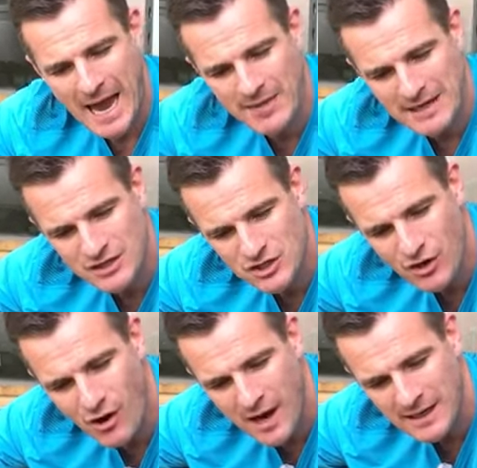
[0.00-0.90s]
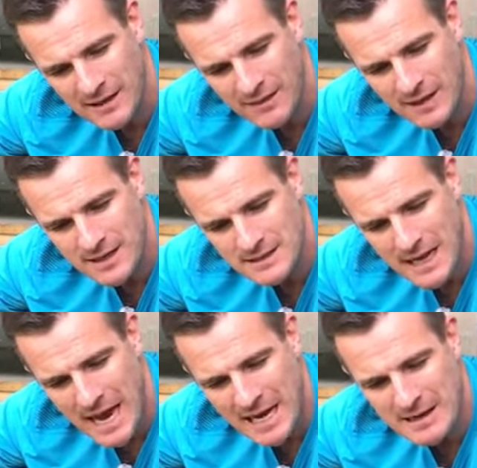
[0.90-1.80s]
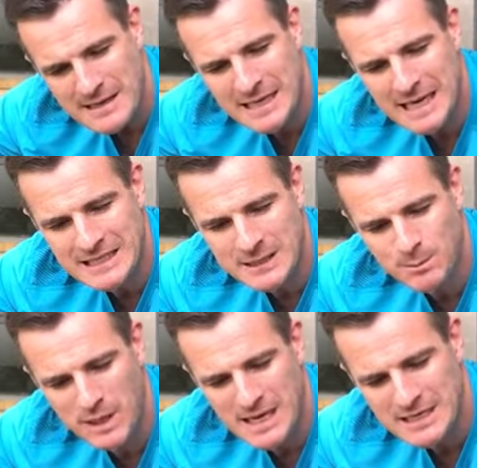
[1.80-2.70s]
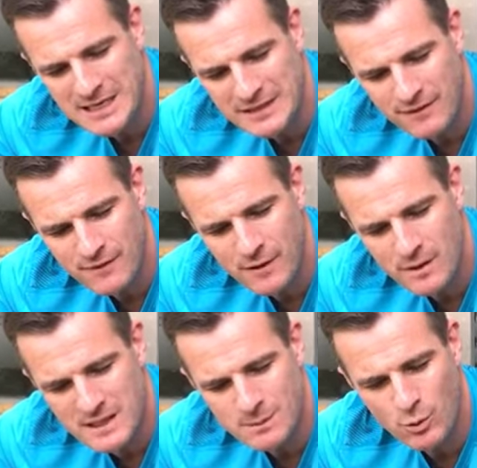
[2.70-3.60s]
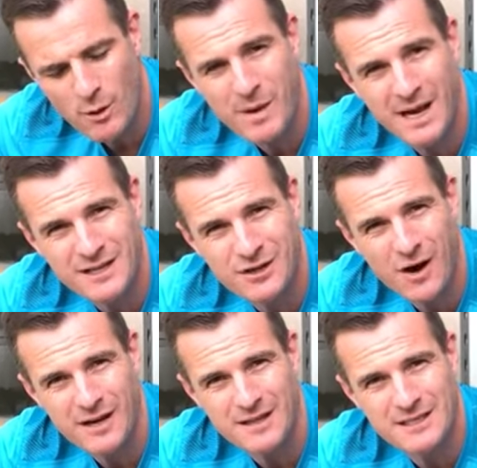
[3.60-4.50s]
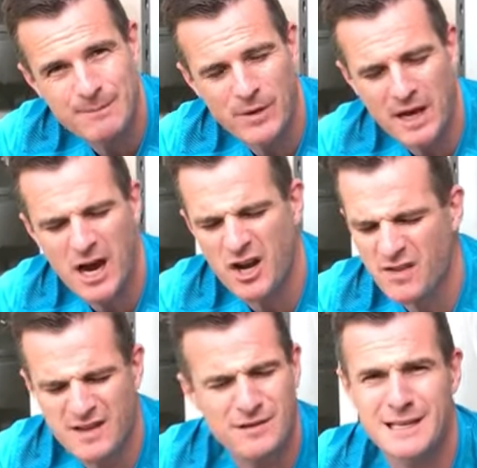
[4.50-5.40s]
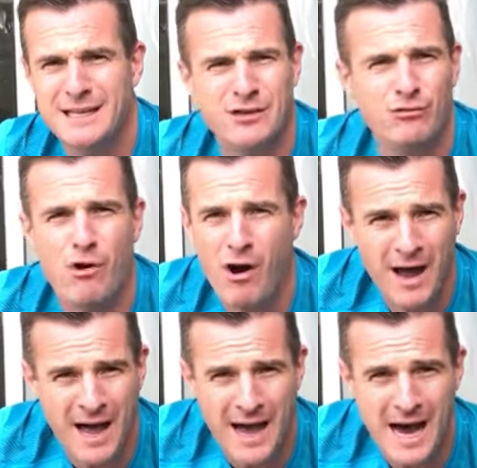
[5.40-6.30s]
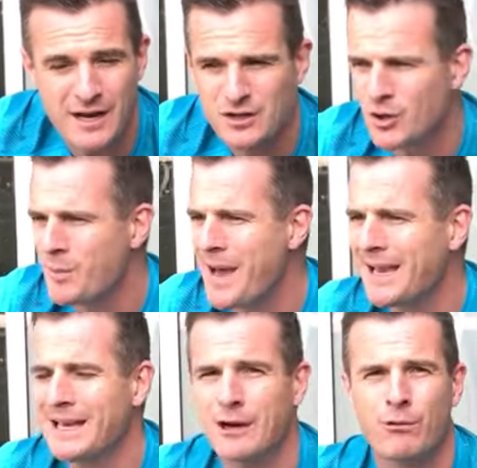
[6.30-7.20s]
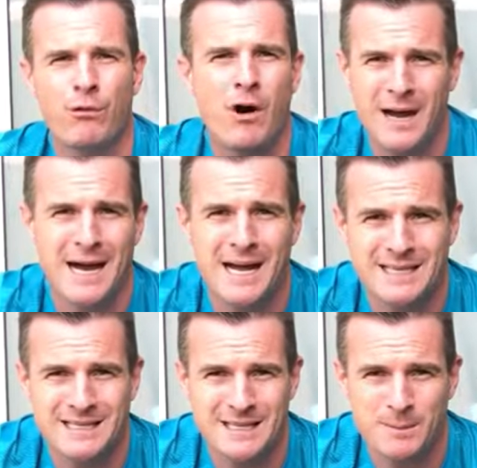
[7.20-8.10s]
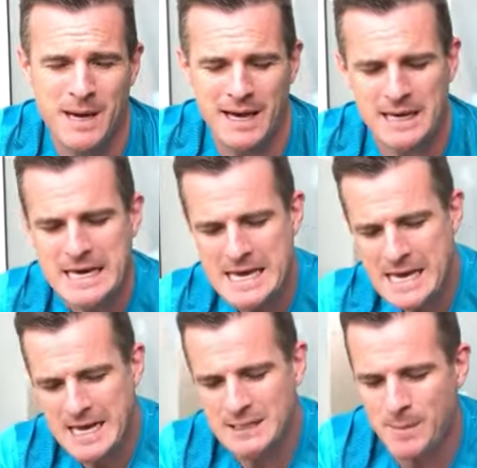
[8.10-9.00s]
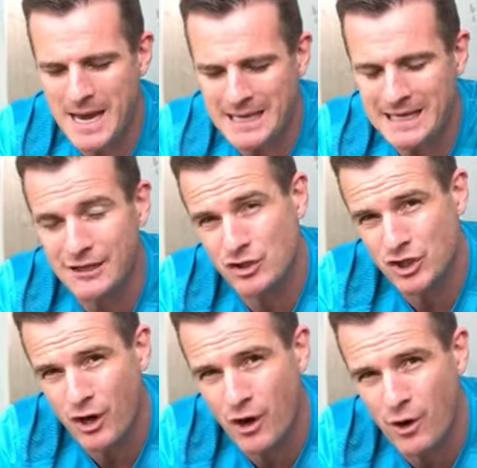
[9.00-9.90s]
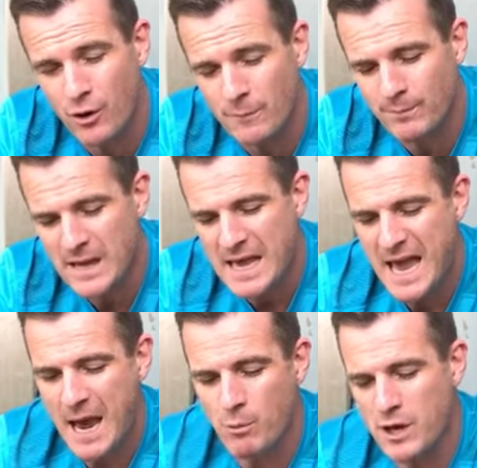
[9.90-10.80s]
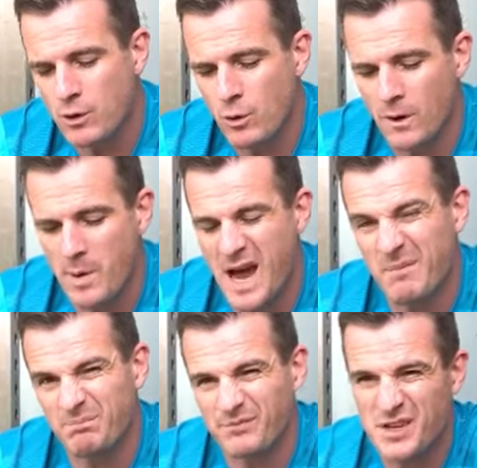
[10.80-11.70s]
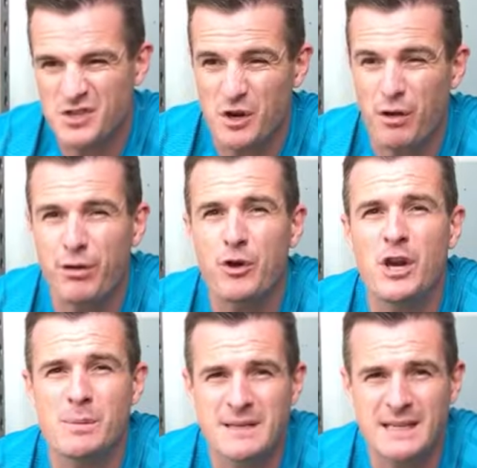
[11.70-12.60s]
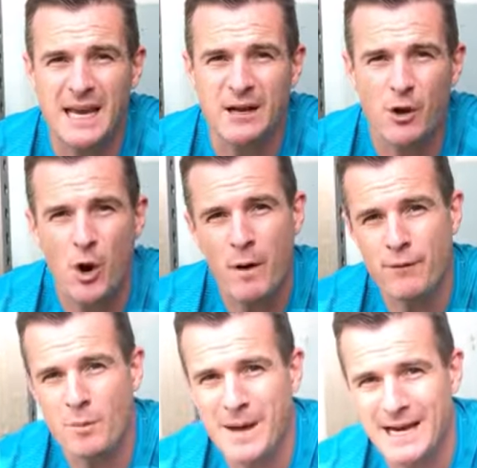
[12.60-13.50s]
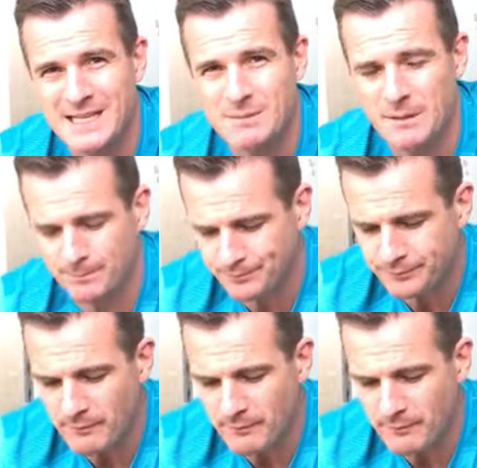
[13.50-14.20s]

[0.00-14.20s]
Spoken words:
and then tightening this. And it needs to be just a very small amount of tightness. Okay, I don't need to leave this rock hard. It's not about getting a rock hard six pack. It's about getting tone. And we call it about sort of 30% of your maximum.